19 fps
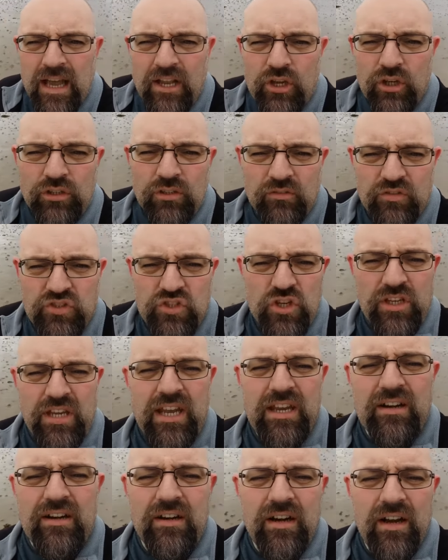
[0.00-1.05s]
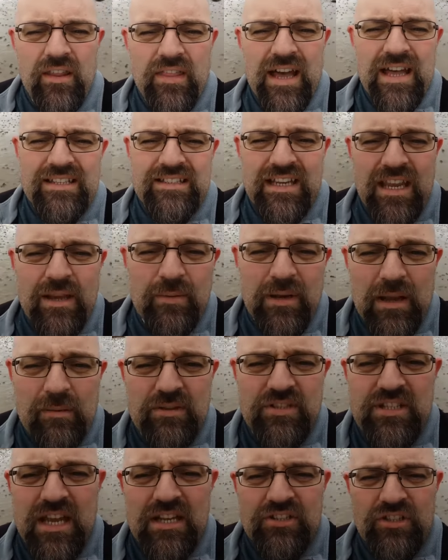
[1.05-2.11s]
I couldn't have stood here that day when I
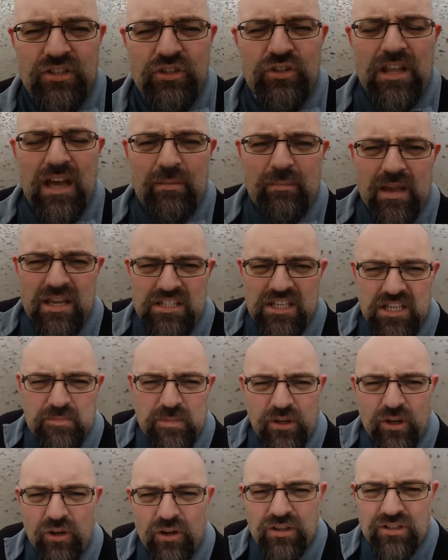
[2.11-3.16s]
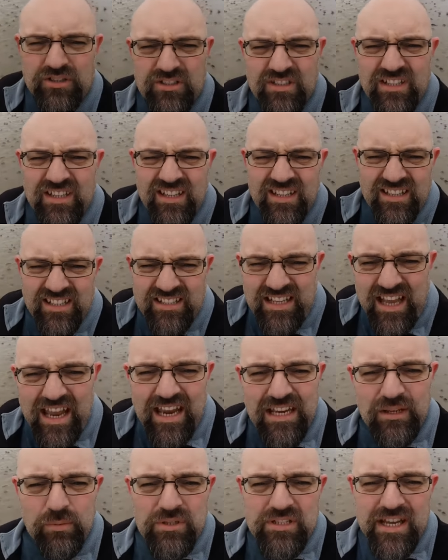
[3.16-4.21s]
was sending you that message because the
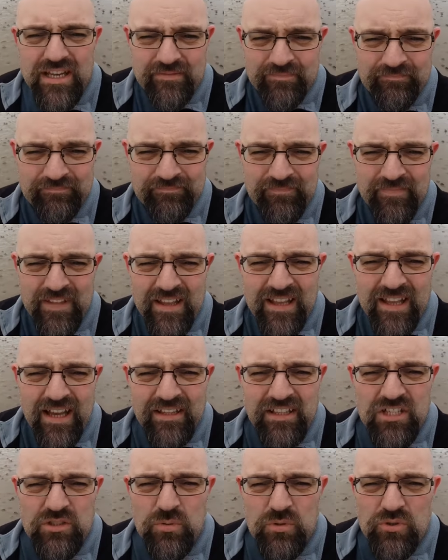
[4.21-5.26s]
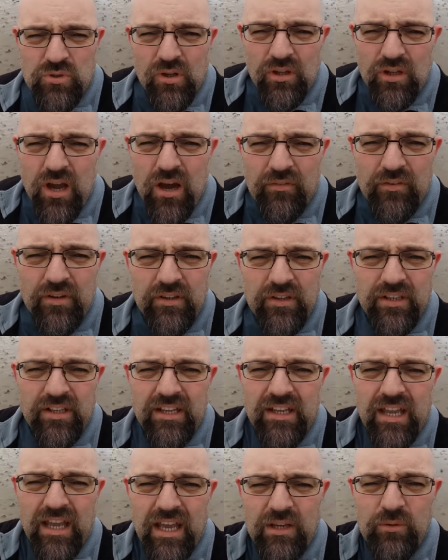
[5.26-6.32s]
tide was in and this was all covered
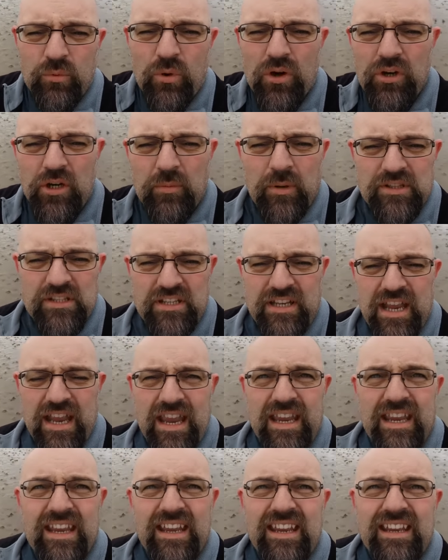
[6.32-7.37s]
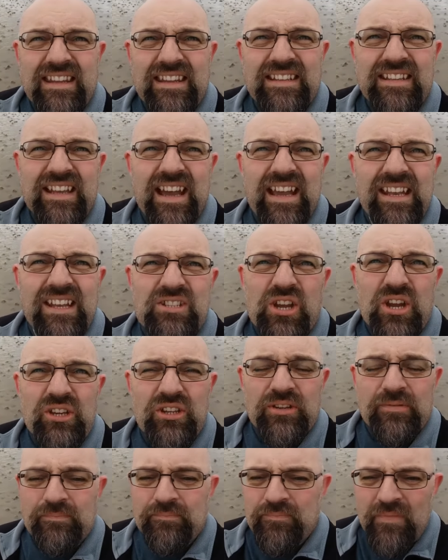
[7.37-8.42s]
in water, but today the tide is
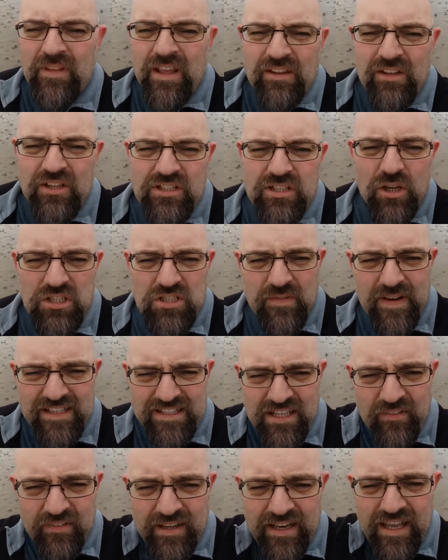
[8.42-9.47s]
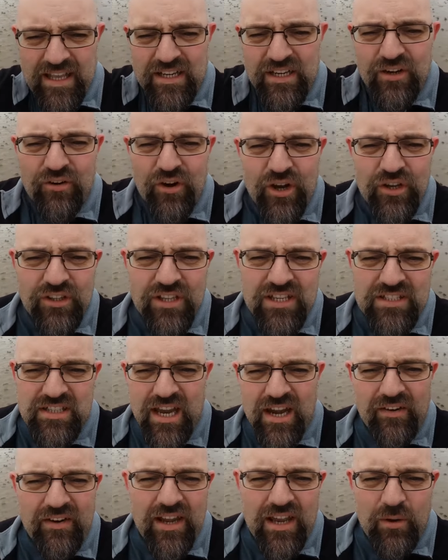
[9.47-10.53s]
out. There's lots of activity in and around this
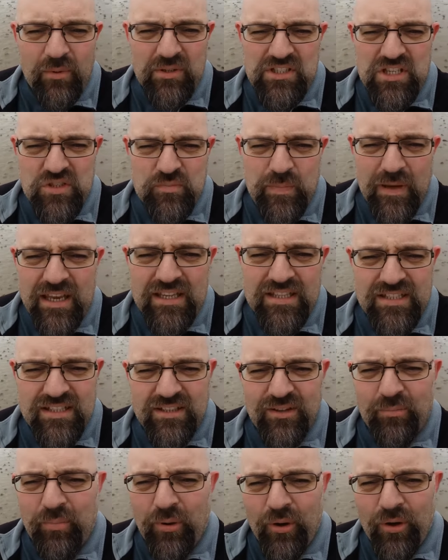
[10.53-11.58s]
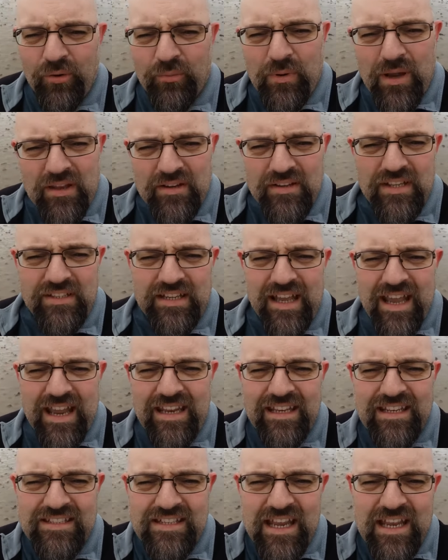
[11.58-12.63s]
area which is based upon whether the
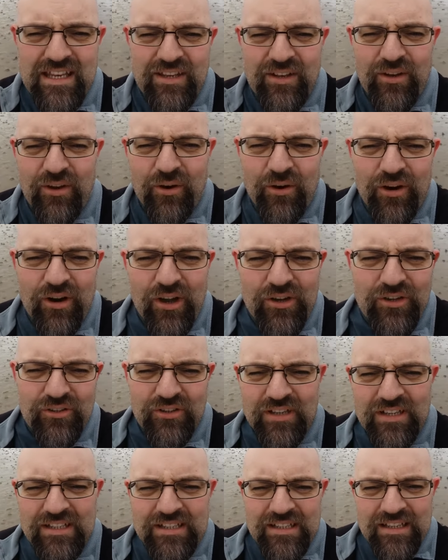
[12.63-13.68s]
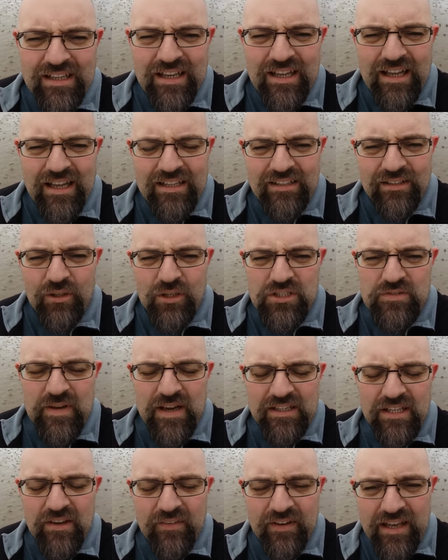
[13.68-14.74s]
tide is in or out, and lots of
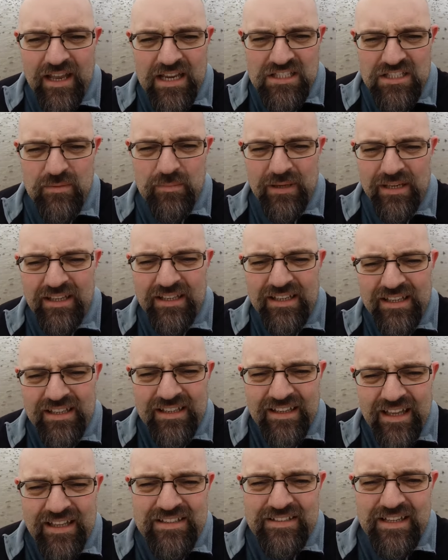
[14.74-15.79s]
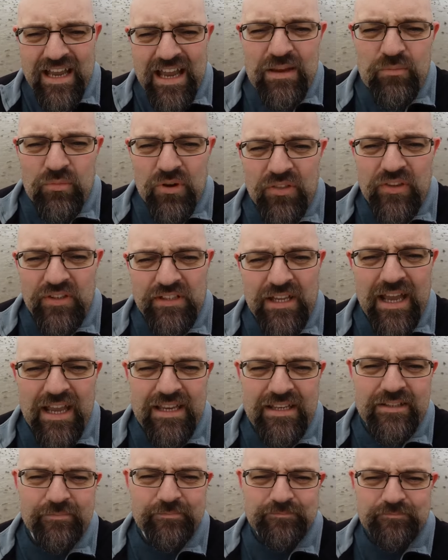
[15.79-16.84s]
activity has to be in time with the
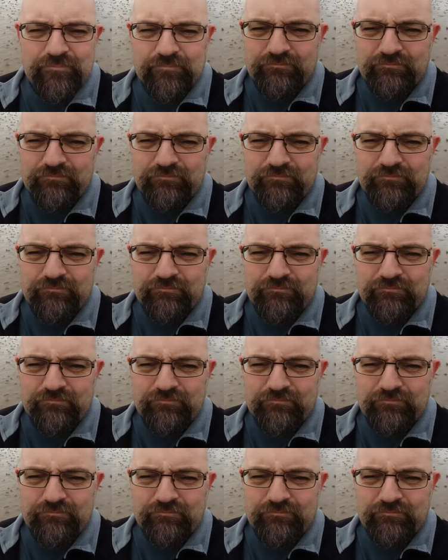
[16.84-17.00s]
tide.